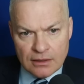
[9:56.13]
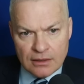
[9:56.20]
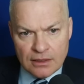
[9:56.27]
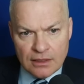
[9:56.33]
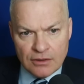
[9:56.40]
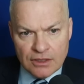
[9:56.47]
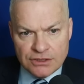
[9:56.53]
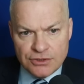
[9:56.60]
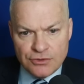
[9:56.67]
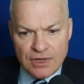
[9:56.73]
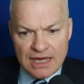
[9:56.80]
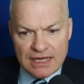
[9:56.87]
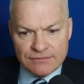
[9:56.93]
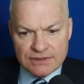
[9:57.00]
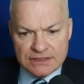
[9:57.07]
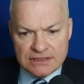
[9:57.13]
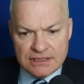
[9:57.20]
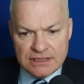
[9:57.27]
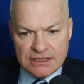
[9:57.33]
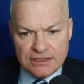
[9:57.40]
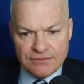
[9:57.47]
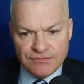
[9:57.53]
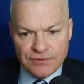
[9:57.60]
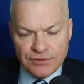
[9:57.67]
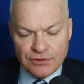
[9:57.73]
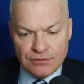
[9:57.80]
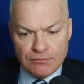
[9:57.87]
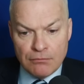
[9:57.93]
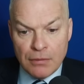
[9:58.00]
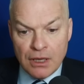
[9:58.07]
Now, I do have a D for
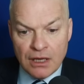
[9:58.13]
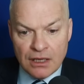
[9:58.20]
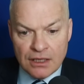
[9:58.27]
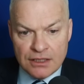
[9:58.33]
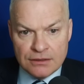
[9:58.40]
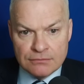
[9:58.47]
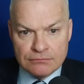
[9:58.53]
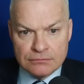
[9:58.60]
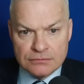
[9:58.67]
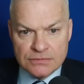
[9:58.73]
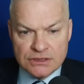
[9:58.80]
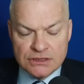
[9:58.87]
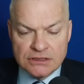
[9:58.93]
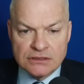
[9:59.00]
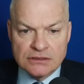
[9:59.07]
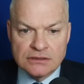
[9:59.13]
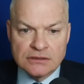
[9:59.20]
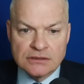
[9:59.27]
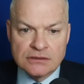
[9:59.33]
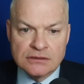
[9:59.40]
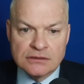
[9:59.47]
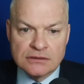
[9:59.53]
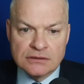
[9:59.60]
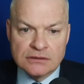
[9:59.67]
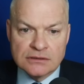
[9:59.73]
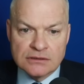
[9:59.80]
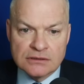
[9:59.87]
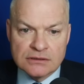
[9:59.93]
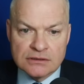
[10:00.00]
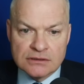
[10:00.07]
mimed.
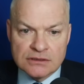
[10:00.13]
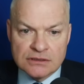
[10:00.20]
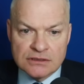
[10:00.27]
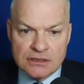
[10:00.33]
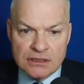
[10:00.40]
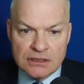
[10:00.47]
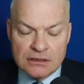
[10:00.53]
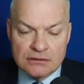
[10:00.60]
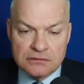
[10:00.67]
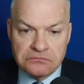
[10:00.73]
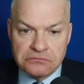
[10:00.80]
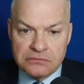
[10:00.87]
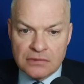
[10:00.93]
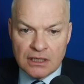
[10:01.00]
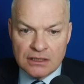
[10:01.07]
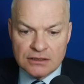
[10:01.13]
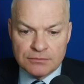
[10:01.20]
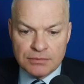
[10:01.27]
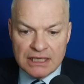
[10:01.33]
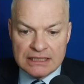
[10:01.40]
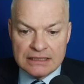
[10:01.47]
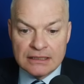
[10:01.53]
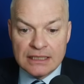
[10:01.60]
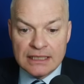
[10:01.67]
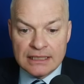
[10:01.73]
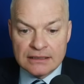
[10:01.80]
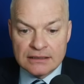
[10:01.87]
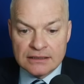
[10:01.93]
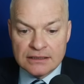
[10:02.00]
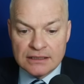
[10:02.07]
So I could play
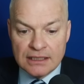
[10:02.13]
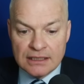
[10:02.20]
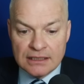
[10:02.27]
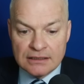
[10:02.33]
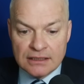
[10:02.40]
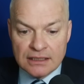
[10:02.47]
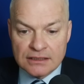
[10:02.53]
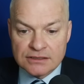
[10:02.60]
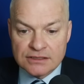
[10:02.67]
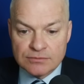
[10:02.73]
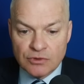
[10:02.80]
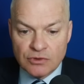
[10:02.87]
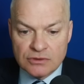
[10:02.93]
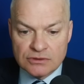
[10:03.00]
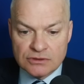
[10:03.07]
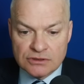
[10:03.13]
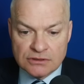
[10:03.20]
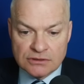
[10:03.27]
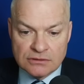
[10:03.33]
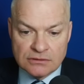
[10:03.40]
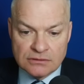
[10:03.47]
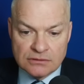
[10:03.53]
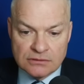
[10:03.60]
Leard in that spot.